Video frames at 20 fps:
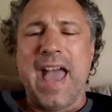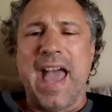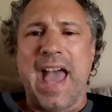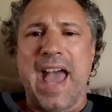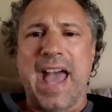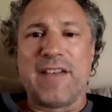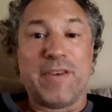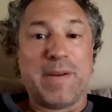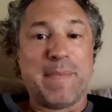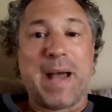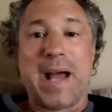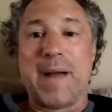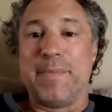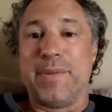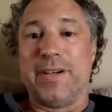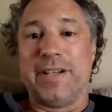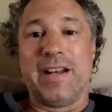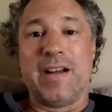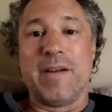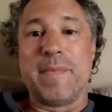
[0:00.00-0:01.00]
And
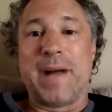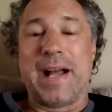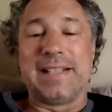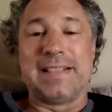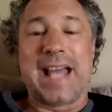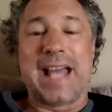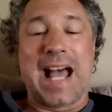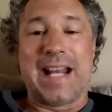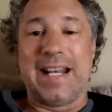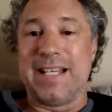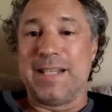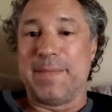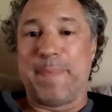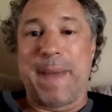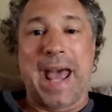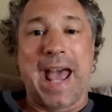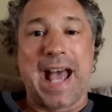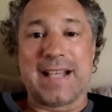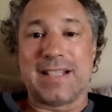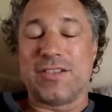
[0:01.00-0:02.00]
remember, my dad had
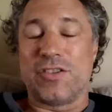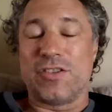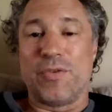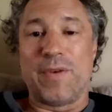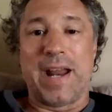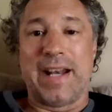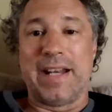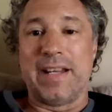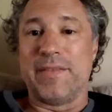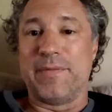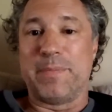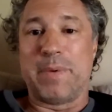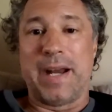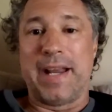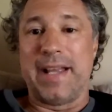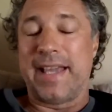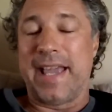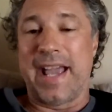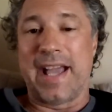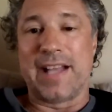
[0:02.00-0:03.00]
passed already of
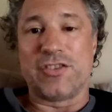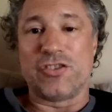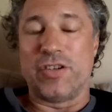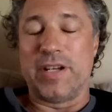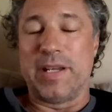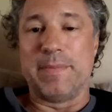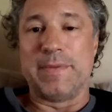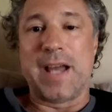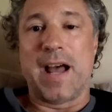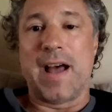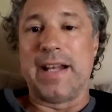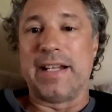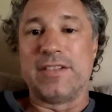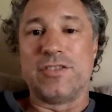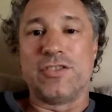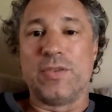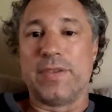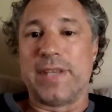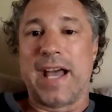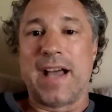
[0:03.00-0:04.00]
brain cancer. He died in
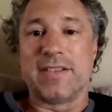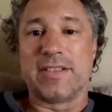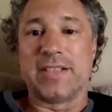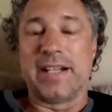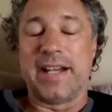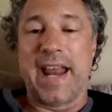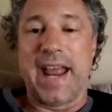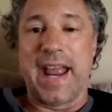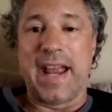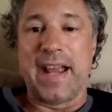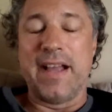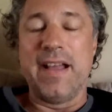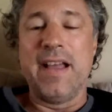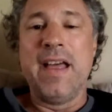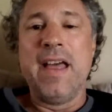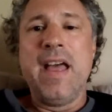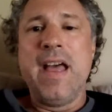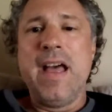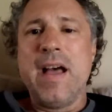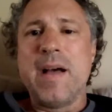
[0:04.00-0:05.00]
2008.
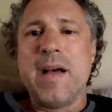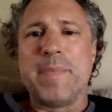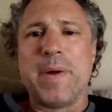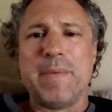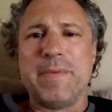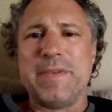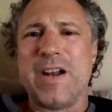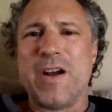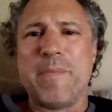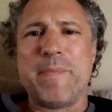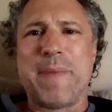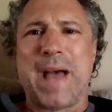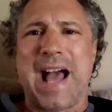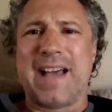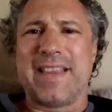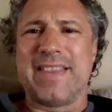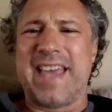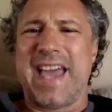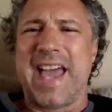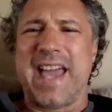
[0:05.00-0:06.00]
But,
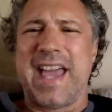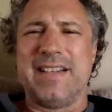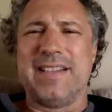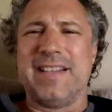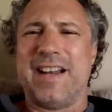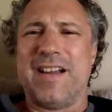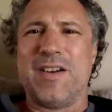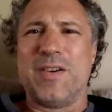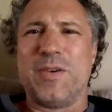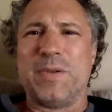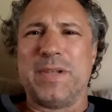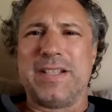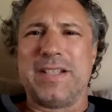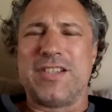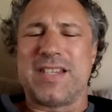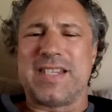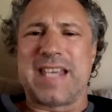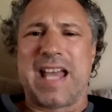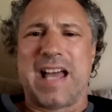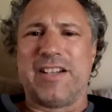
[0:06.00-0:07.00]
back then, it
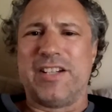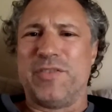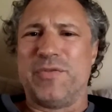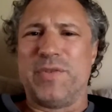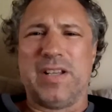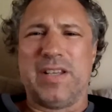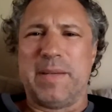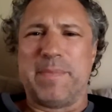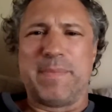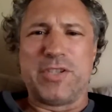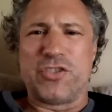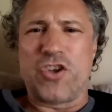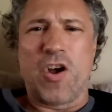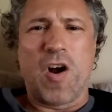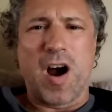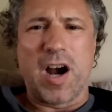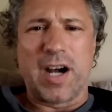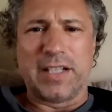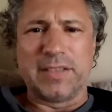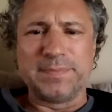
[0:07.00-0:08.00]
just sounded really
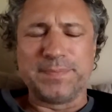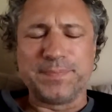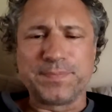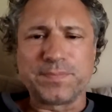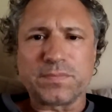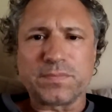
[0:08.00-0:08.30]
bizarre.